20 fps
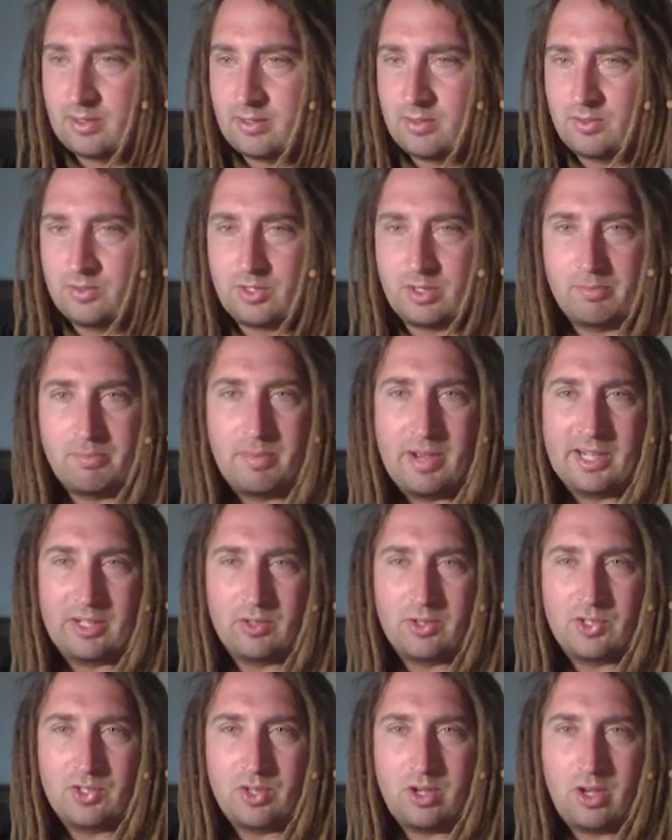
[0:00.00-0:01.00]
Let's look at
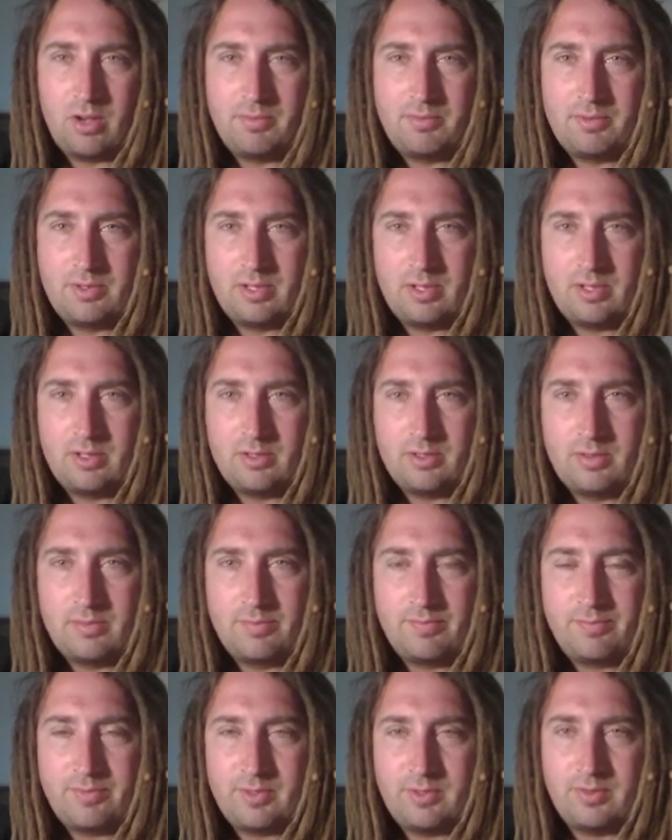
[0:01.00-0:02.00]
Microsoft.
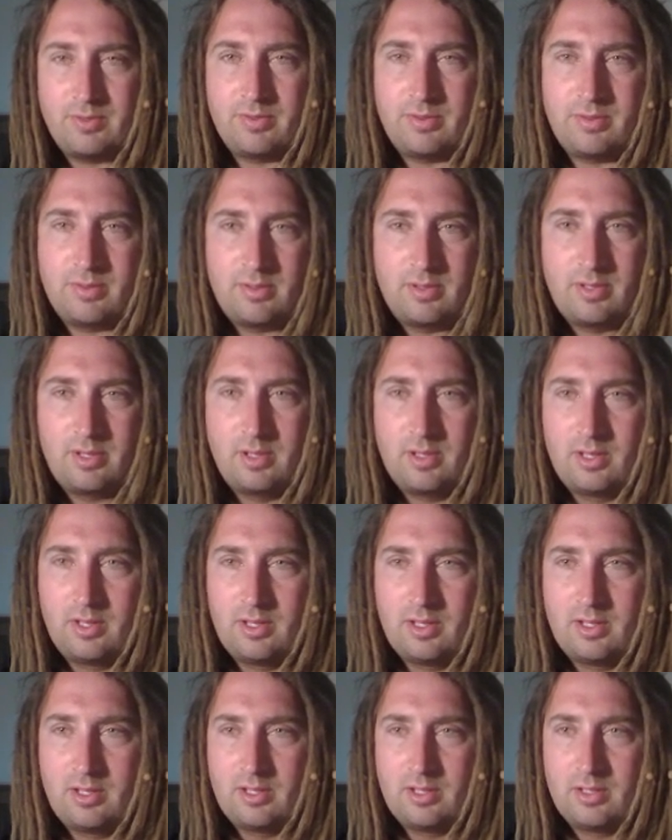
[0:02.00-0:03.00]

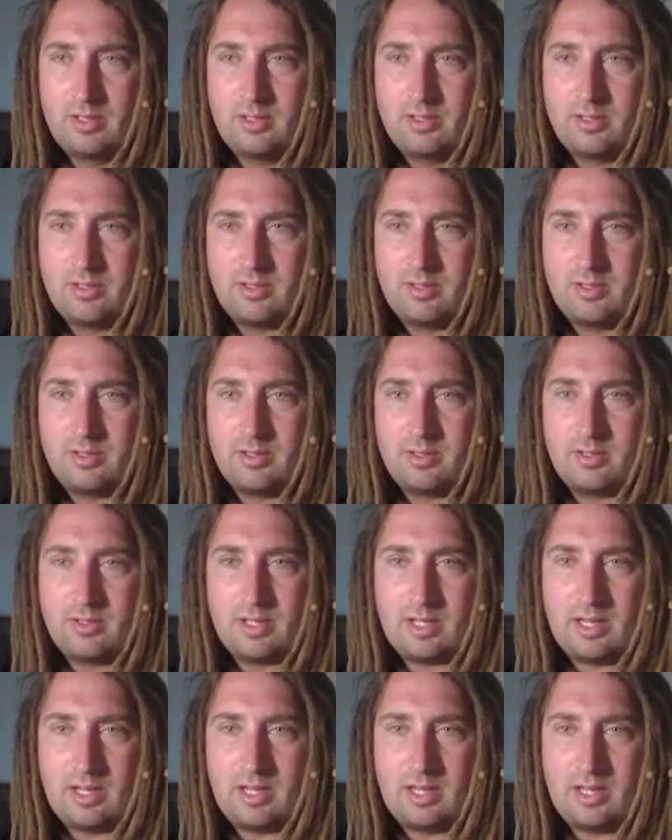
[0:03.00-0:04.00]

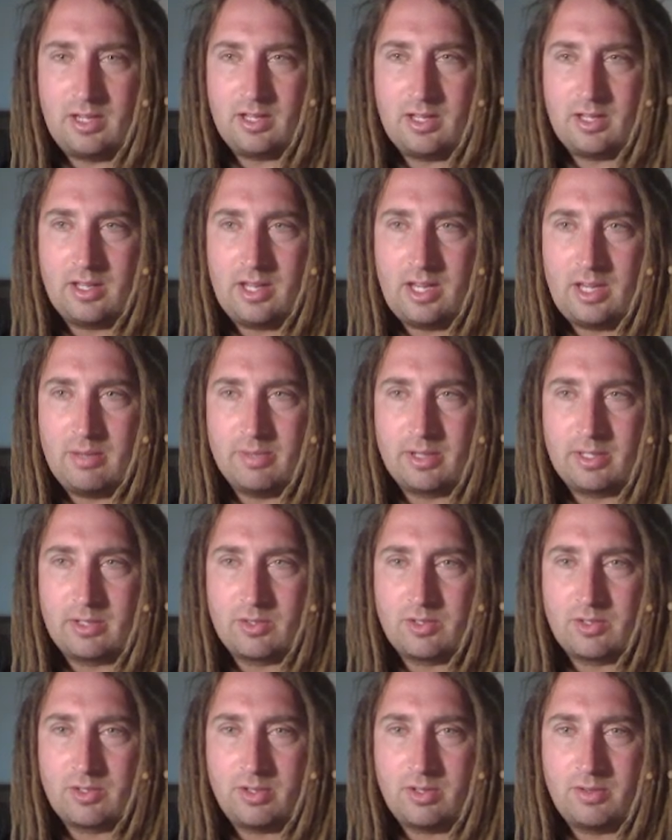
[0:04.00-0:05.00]
I hate
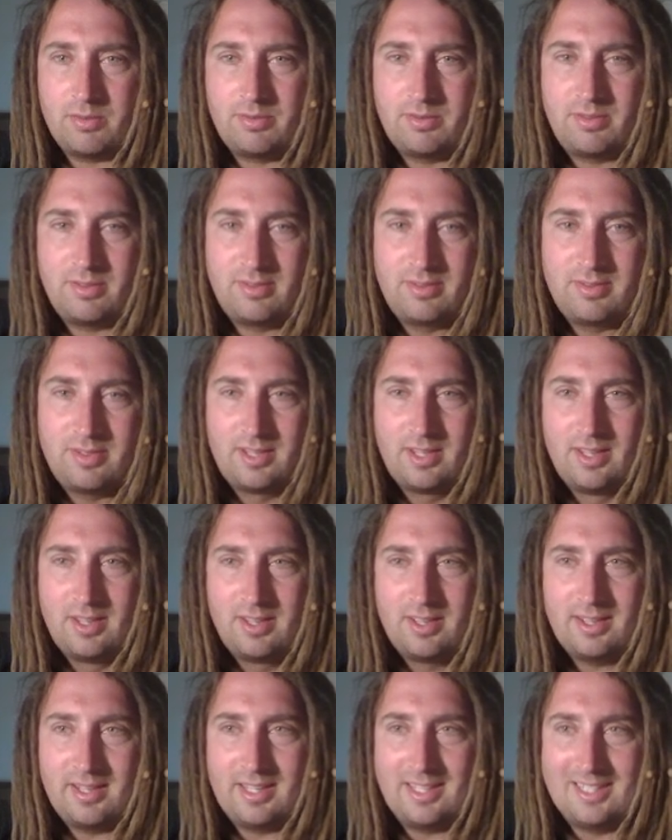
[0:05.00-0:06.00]
Microsoft.
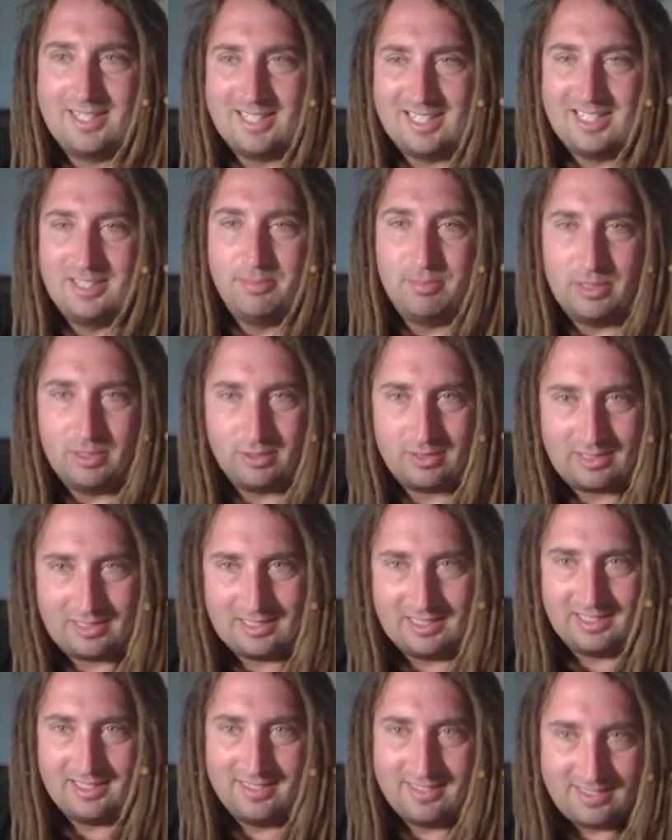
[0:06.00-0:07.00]
I hate Bill
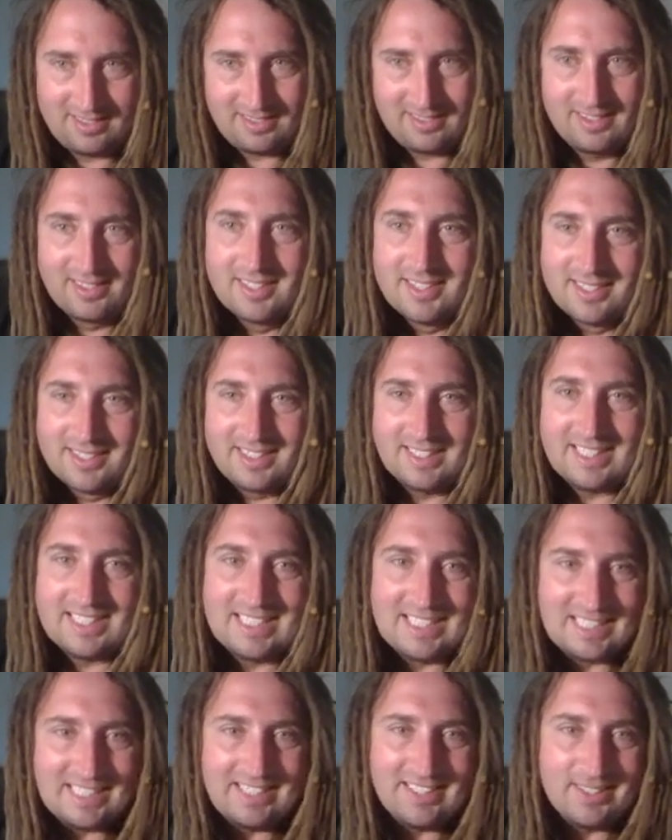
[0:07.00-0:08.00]
Gates. I
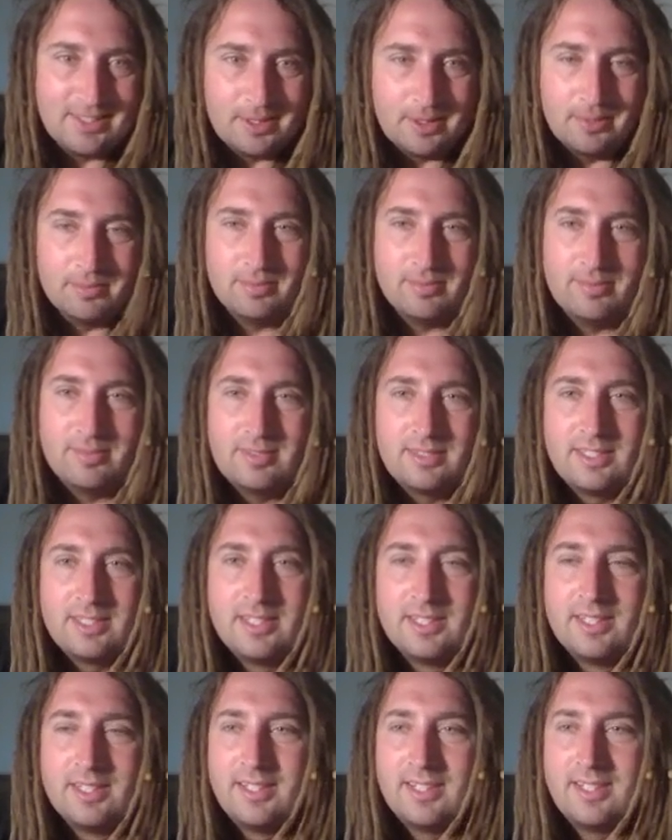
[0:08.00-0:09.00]
hate him.
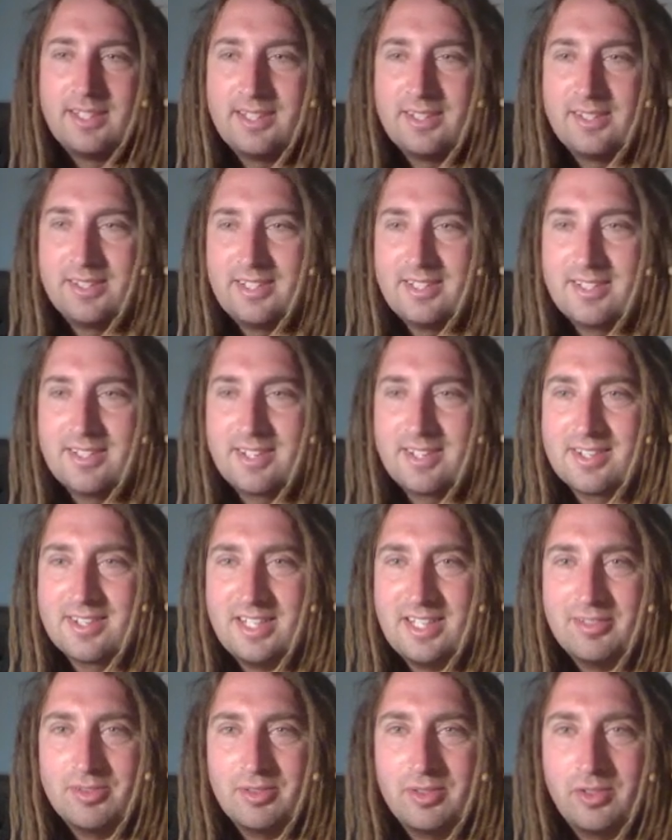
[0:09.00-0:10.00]
He's such an
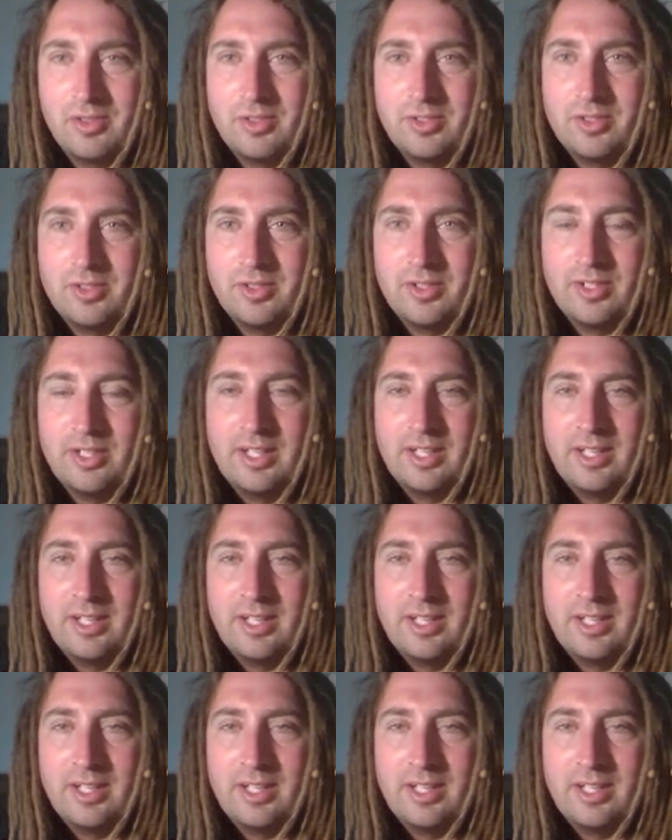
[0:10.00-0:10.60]
evil dude.